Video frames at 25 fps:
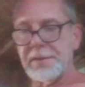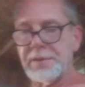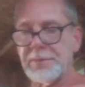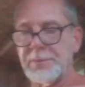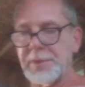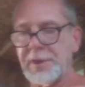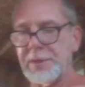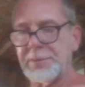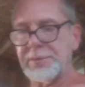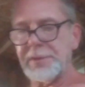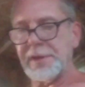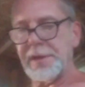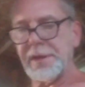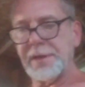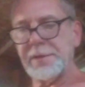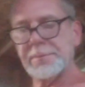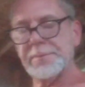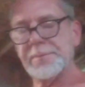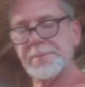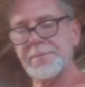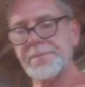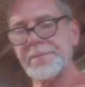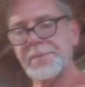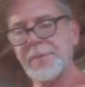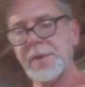Maybe not.
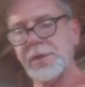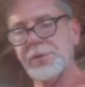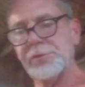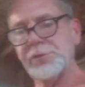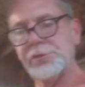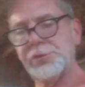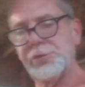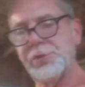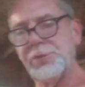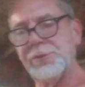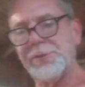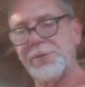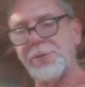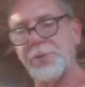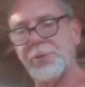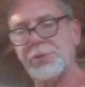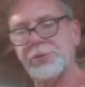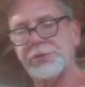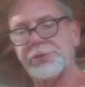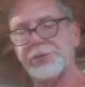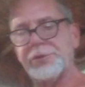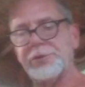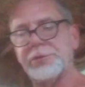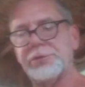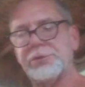2
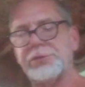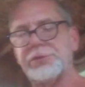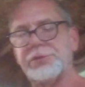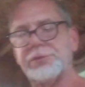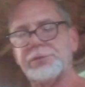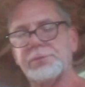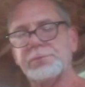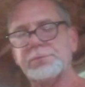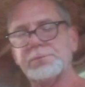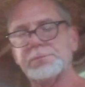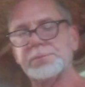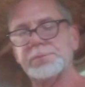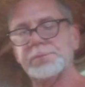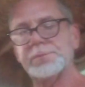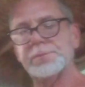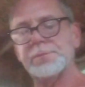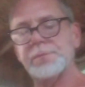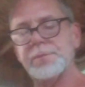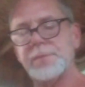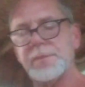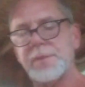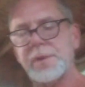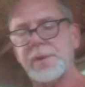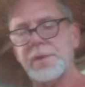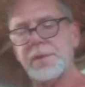Forsters
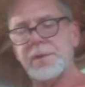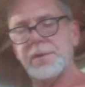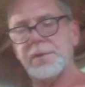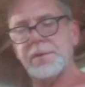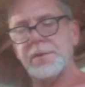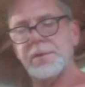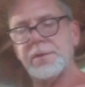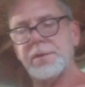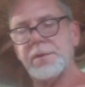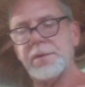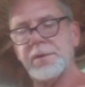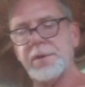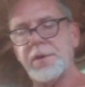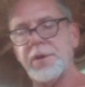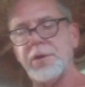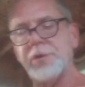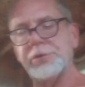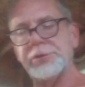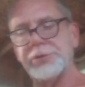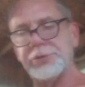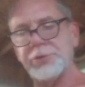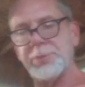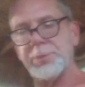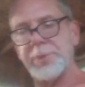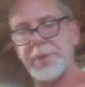
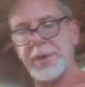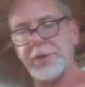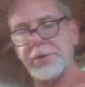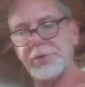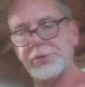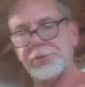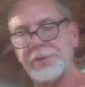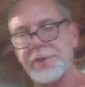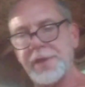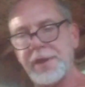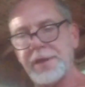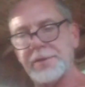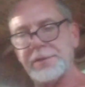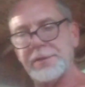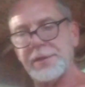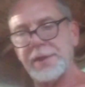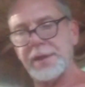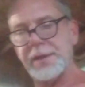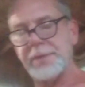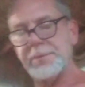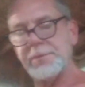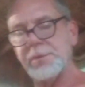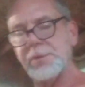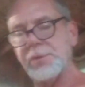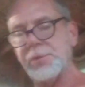also perished that
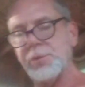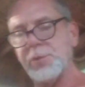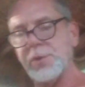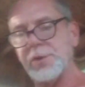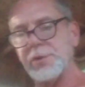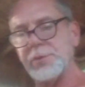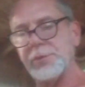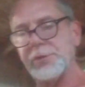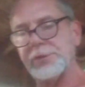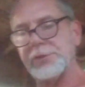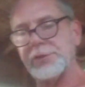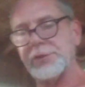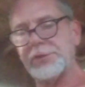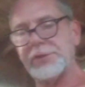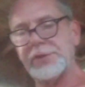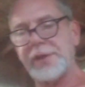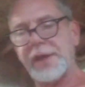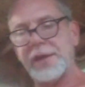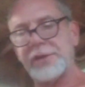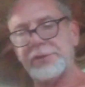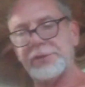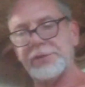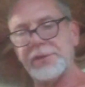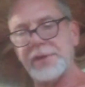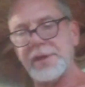day. One was
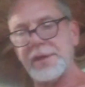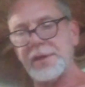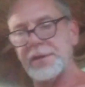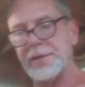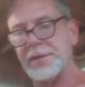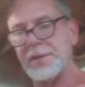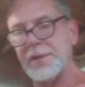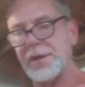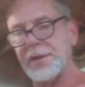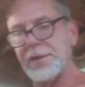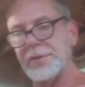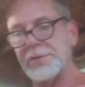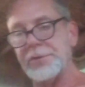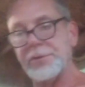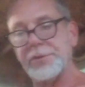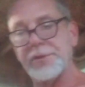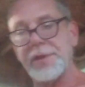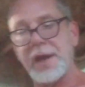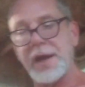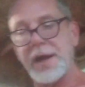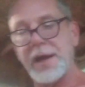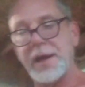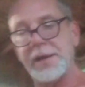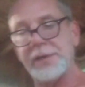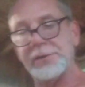assassinated under
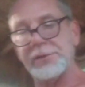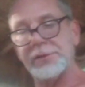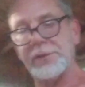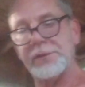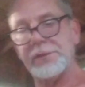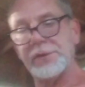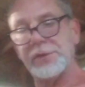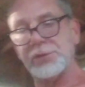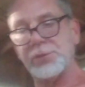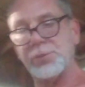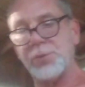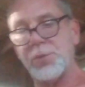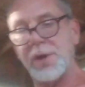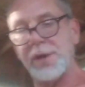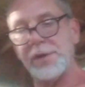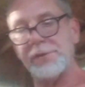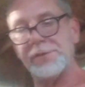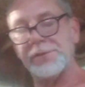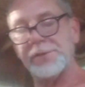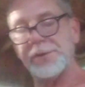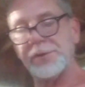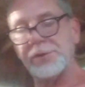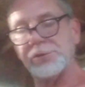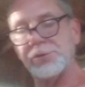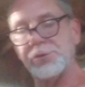the eyes of his wife
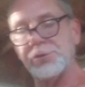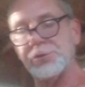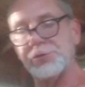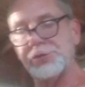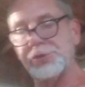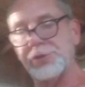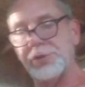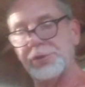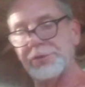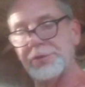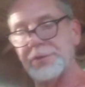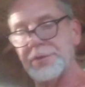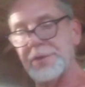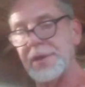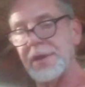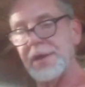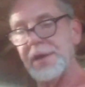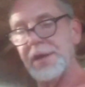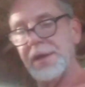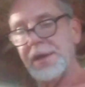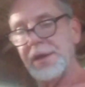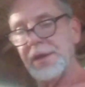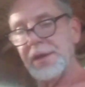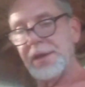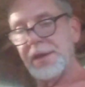and 2 children.
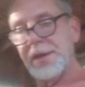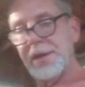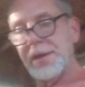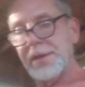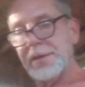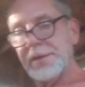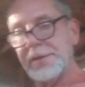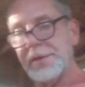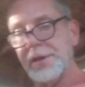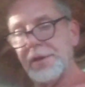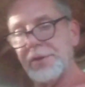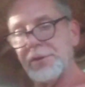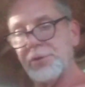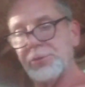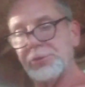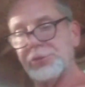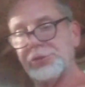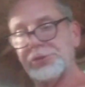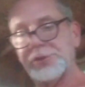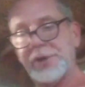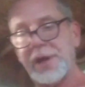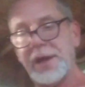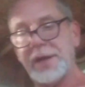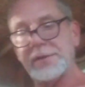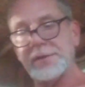The other was
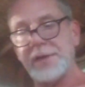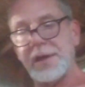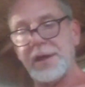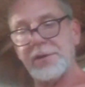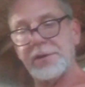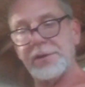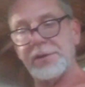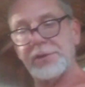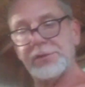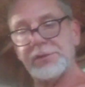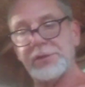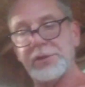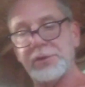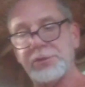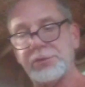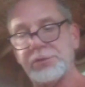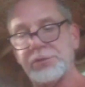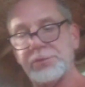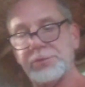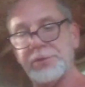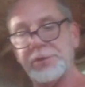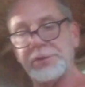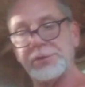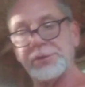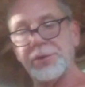shot down as he
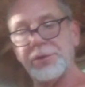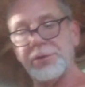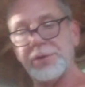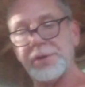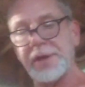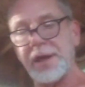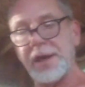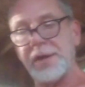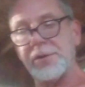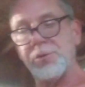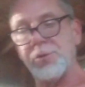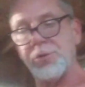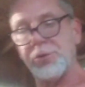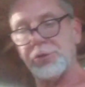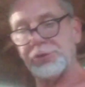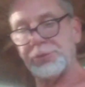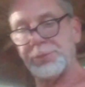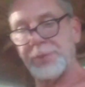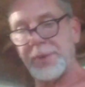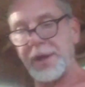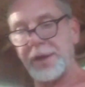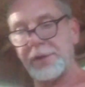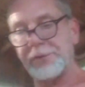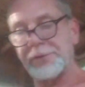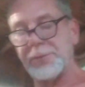was returning on
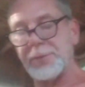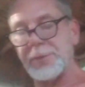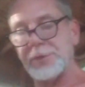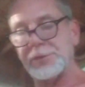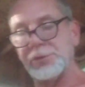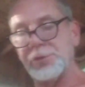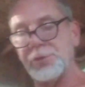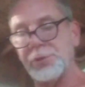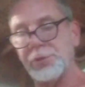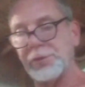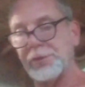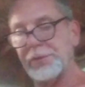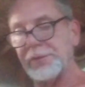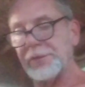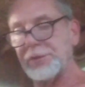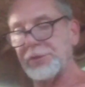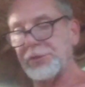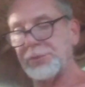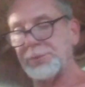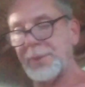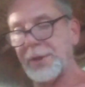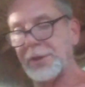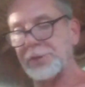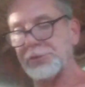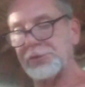horseback from a tour of
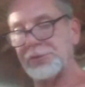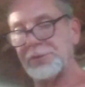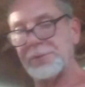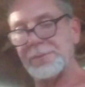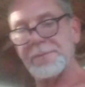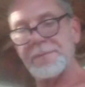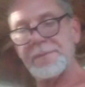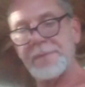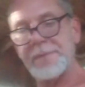inspection.